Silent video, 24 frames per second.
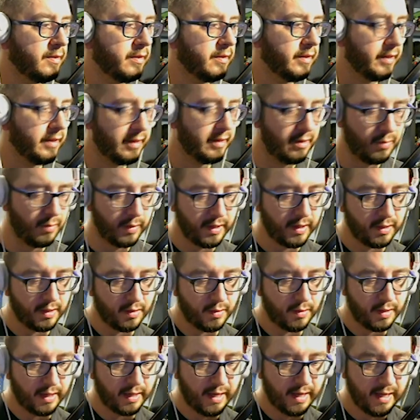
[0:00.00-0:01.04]
Here we can do
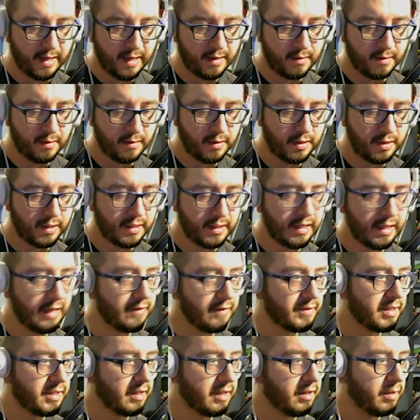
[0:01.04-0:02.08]
it again, just to give
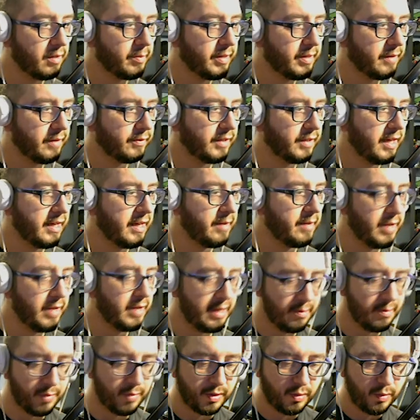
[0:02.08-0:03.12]
us a little bit of time
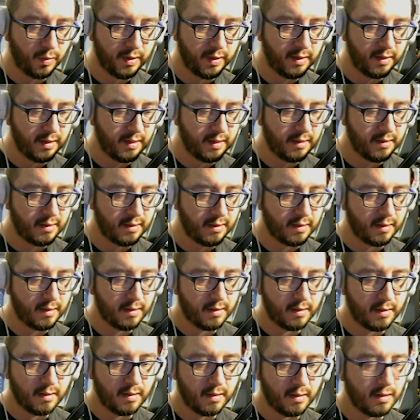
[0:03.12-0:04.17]
in between these,
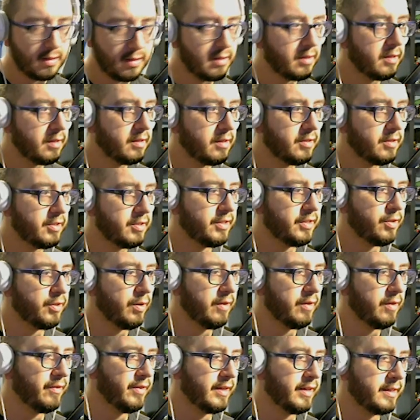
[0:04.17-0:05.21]
just so
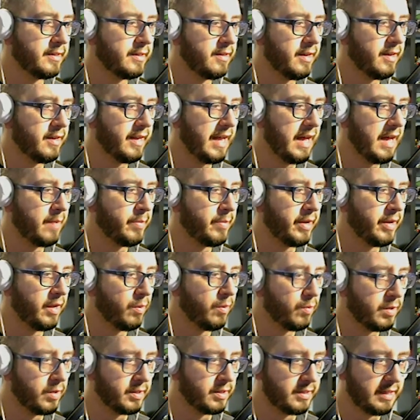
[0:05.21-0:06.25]
everything's not happening at
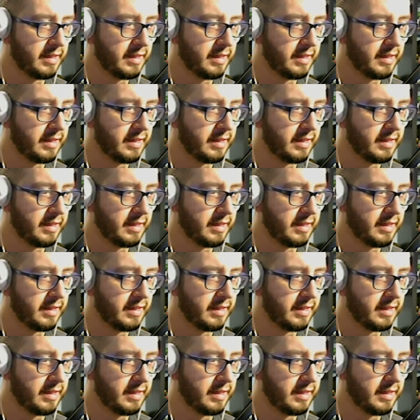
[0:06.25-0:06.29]
once.